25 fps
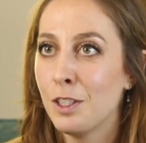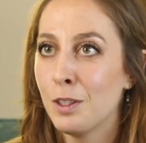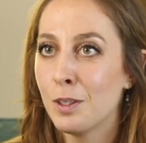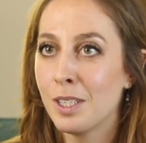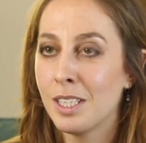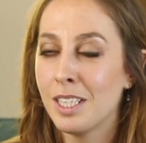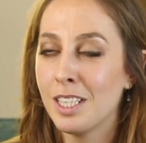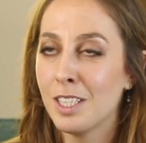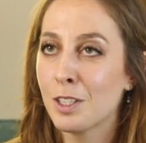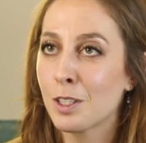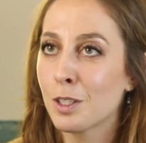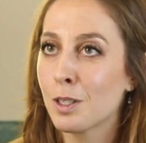You
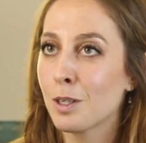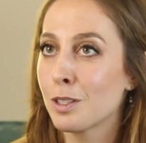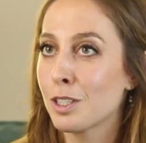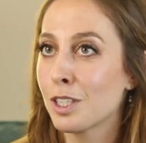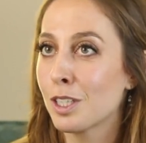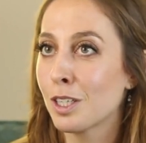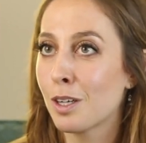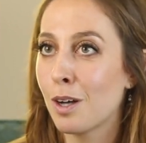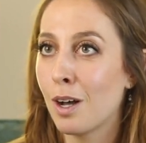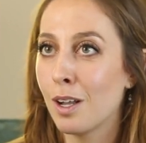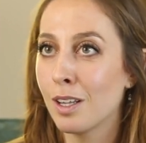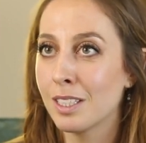can either go
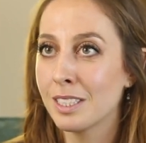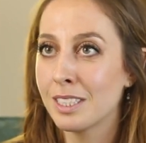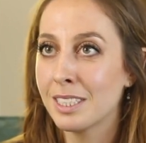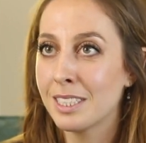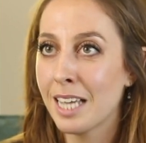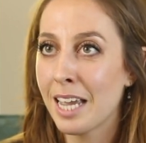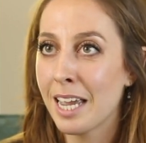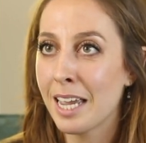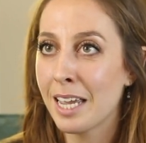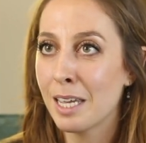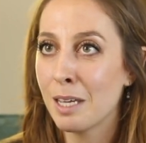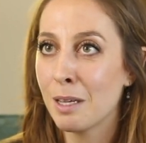to the
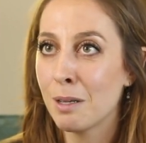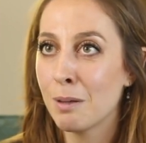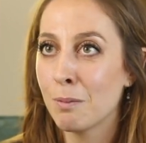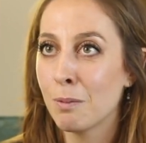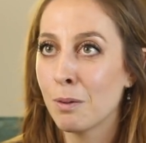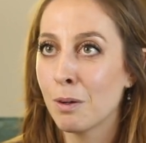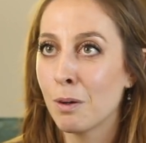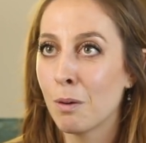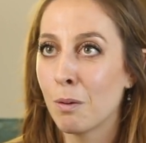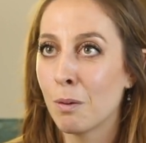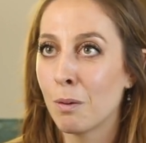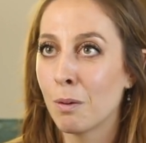
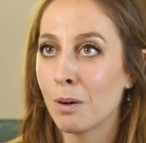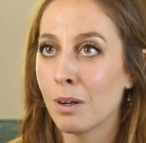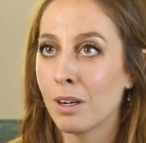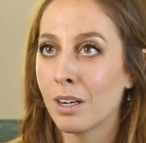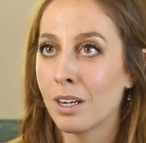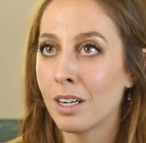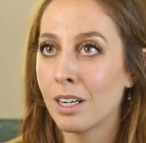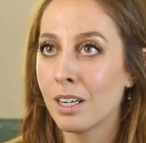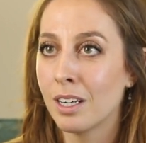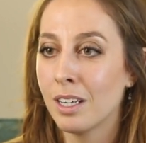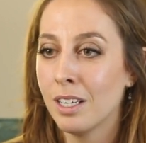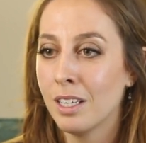Colosseum
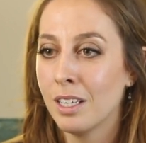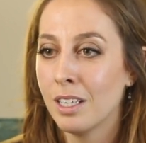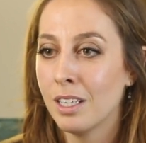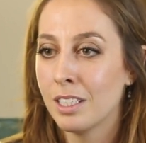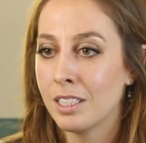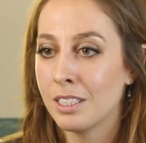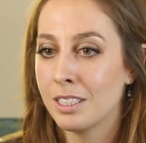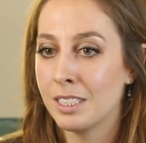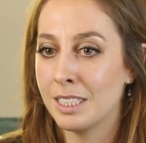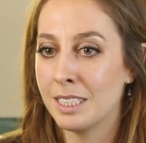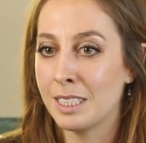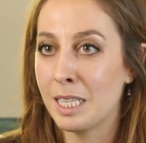or
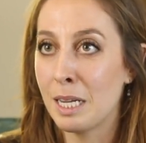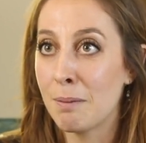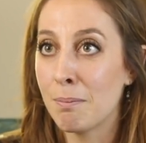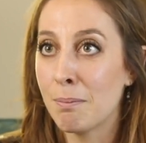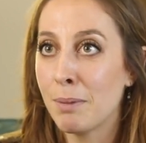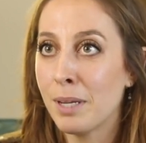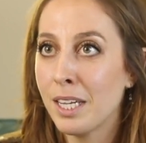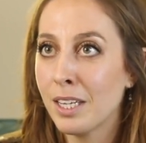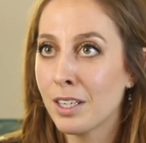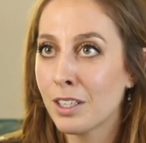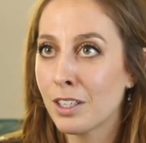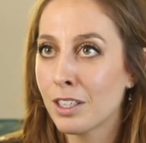to
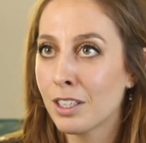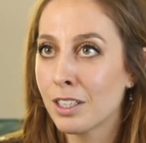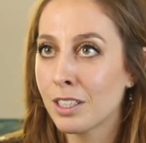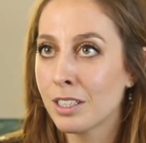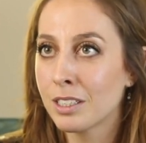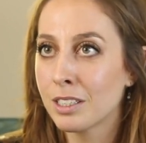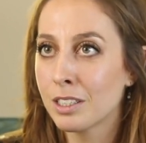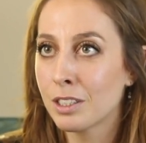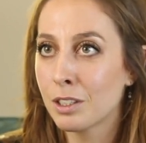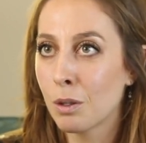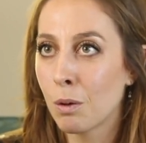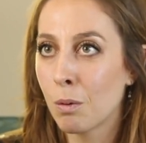St.
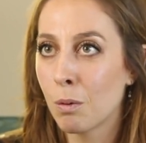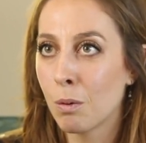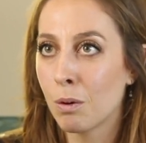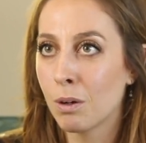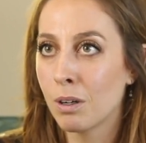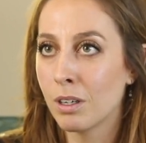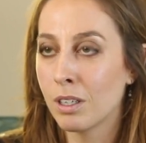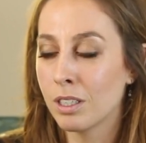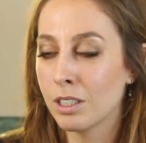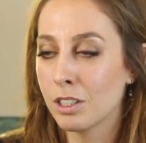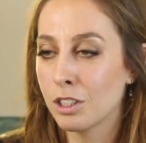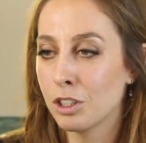Peter's
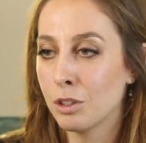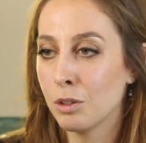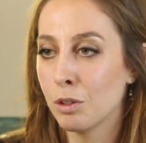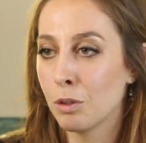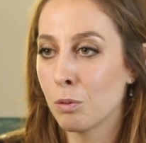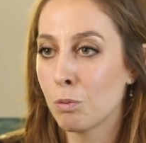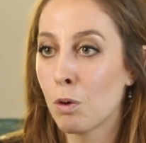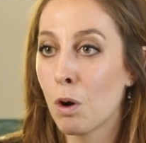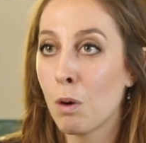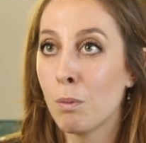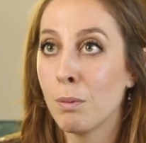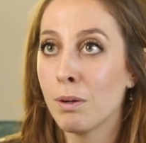or to
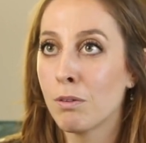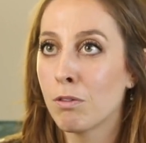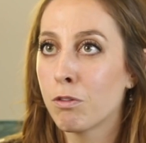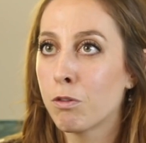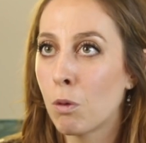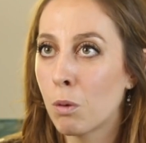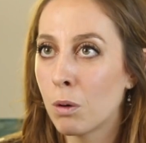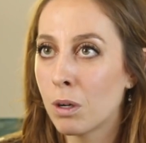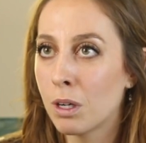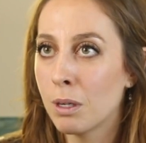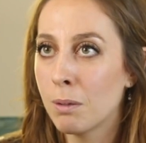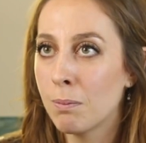the Roman
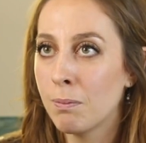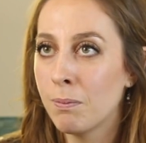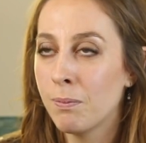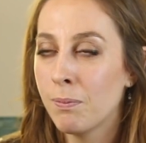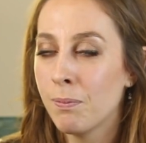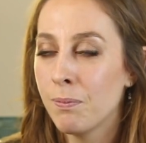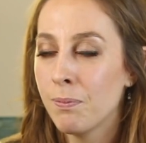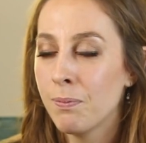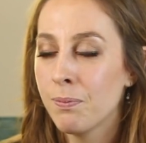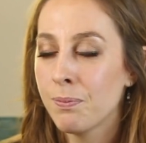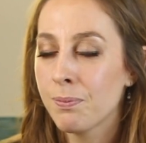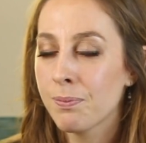
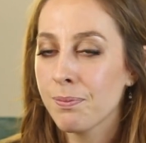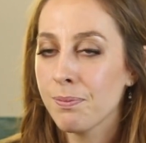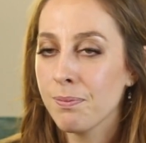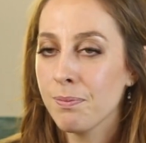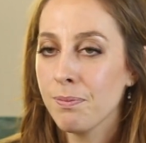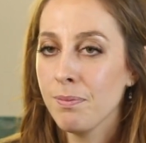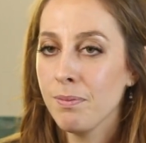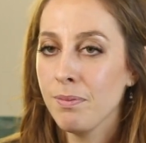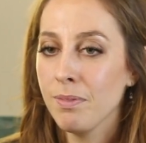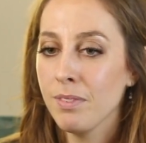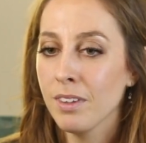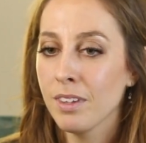Forum,
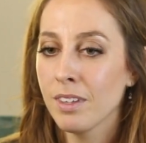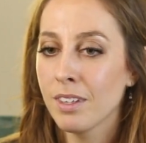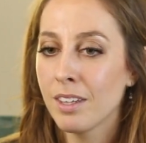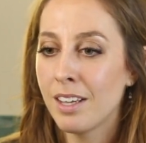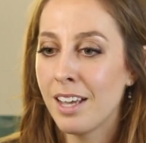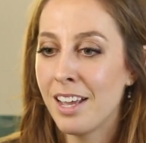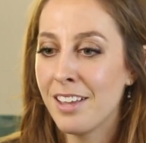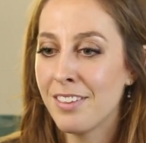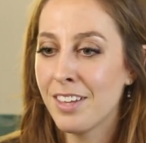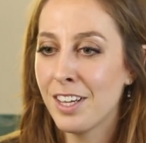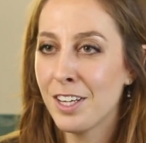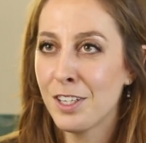
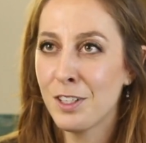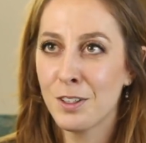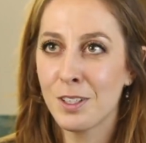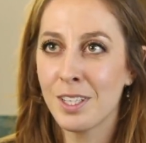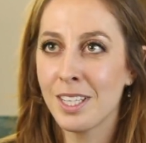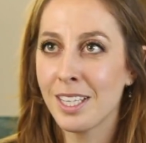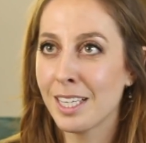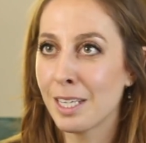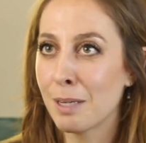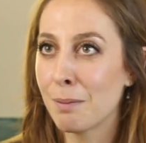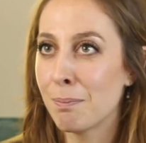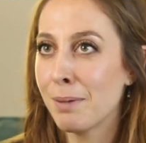and then you
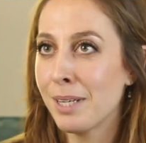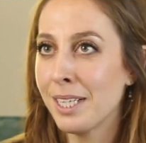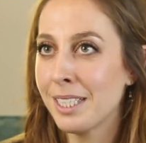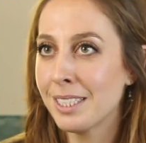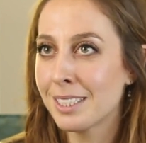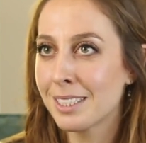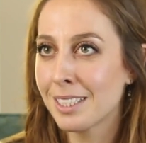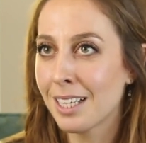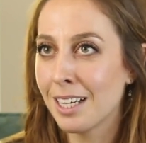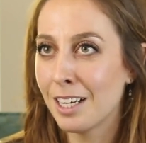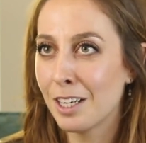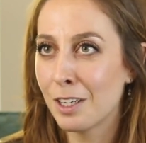can get a
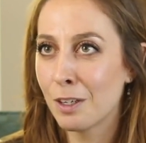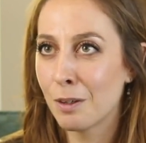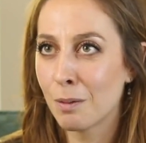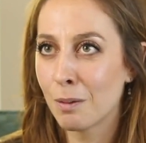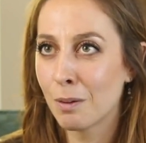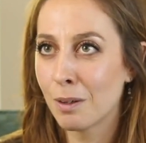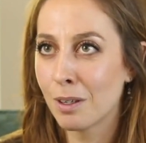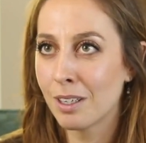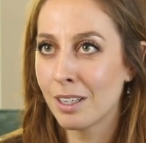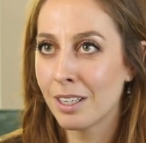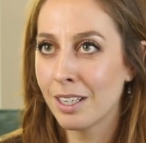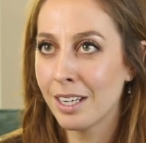pizza
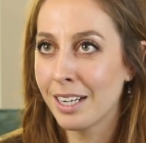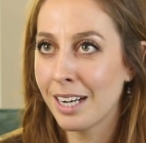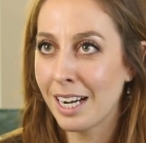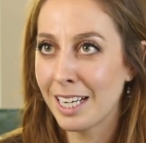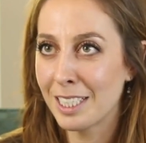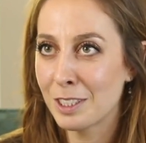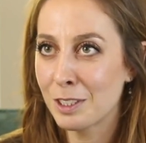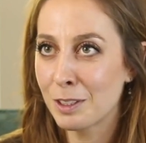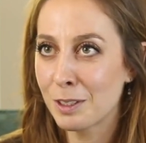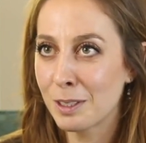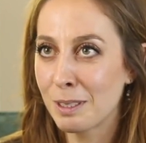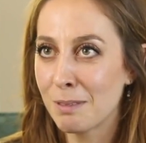or an
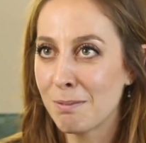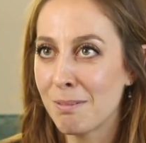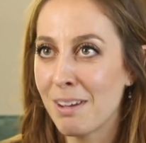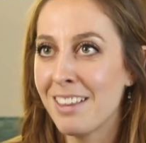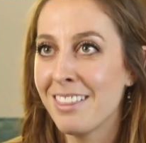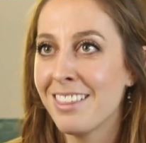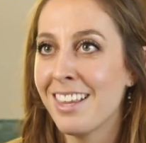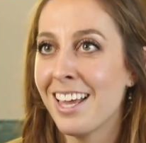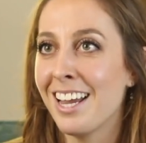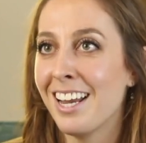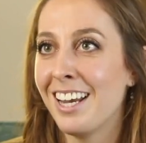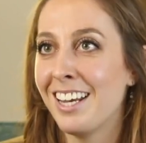ice cream,
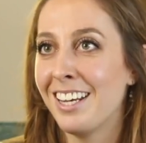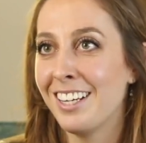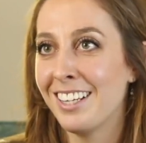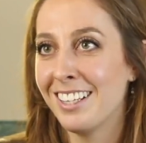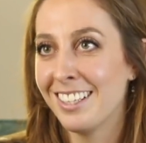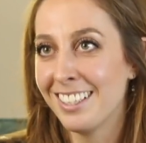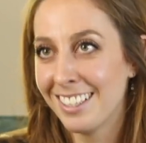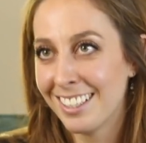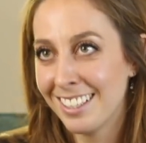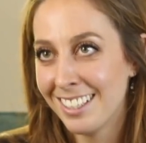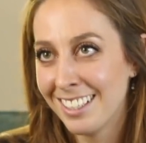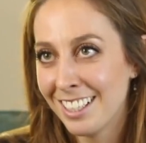and
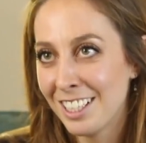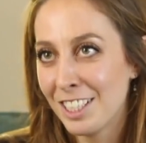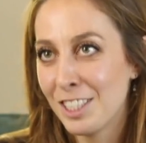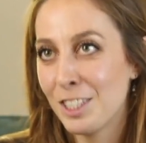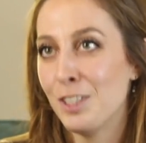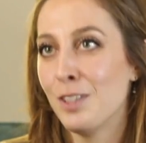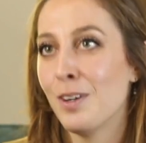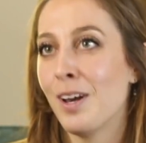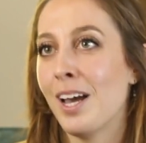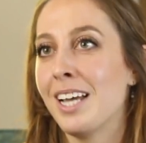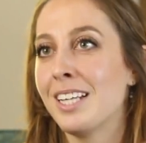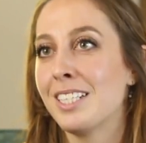then
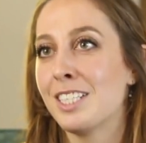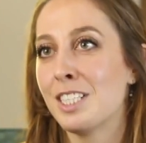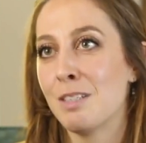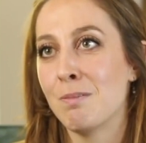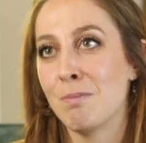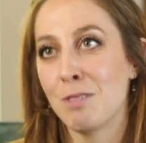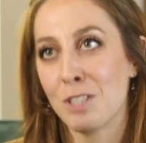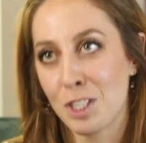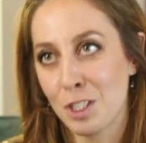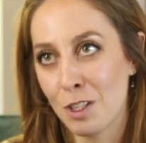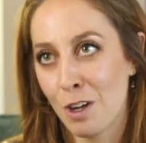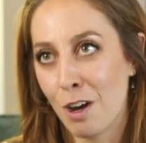you head to
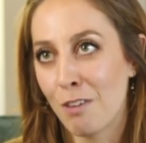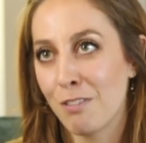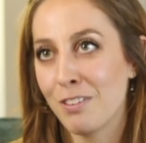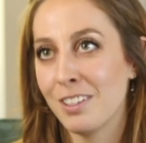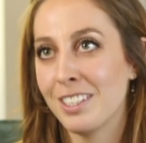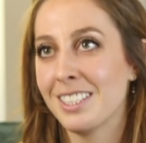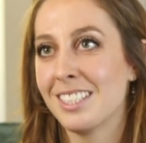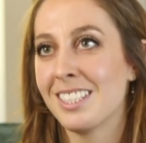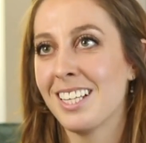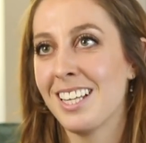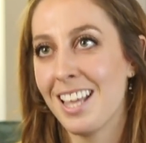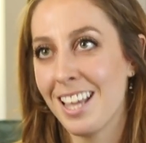the mission
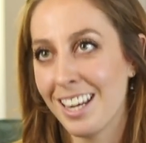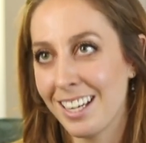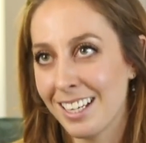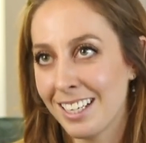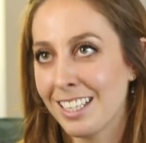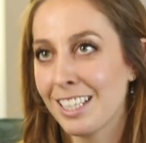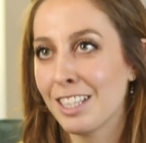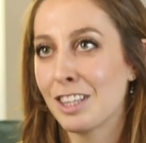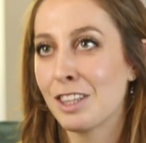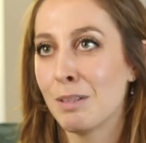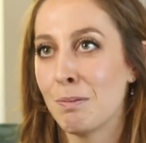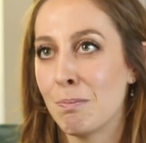office and then
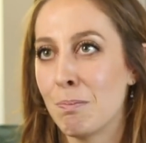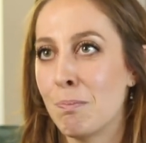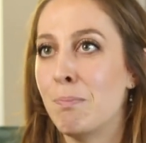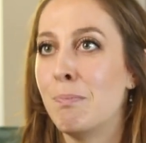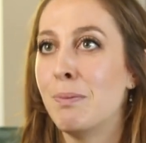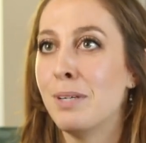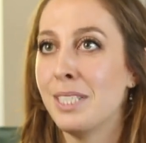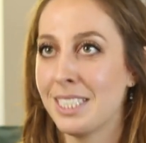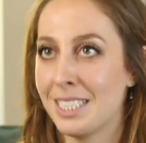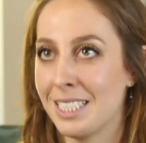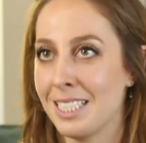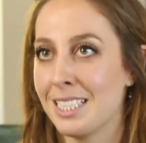get the
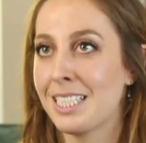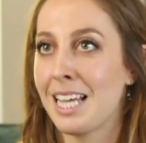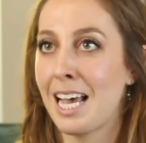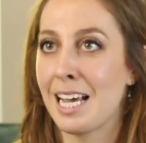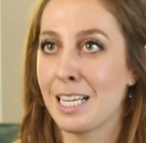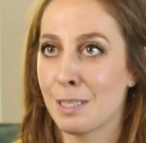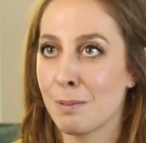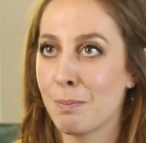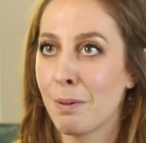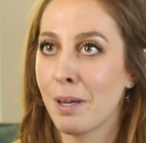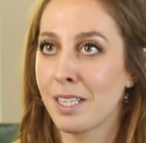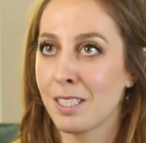business
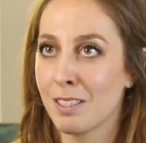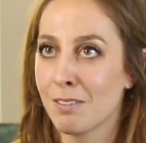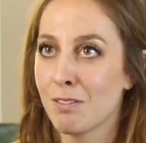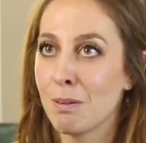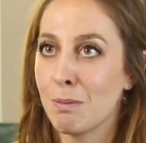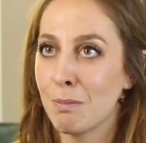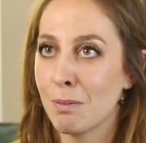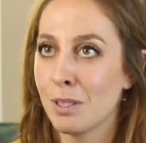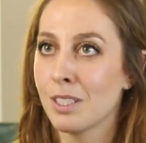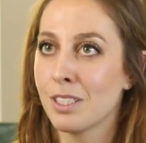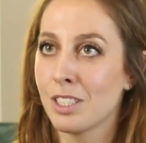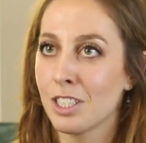aspect of
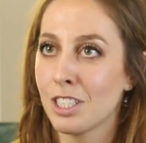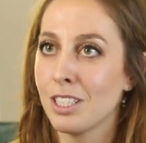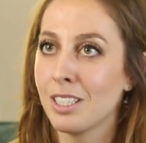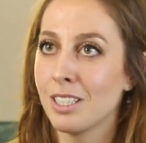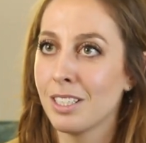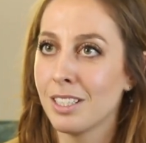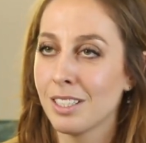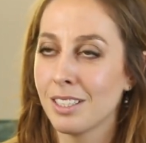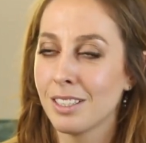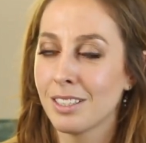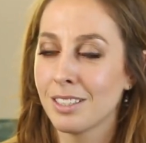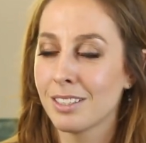the
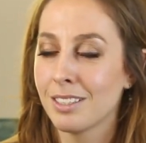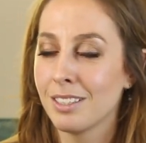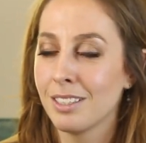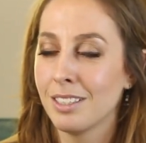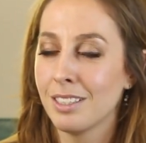mission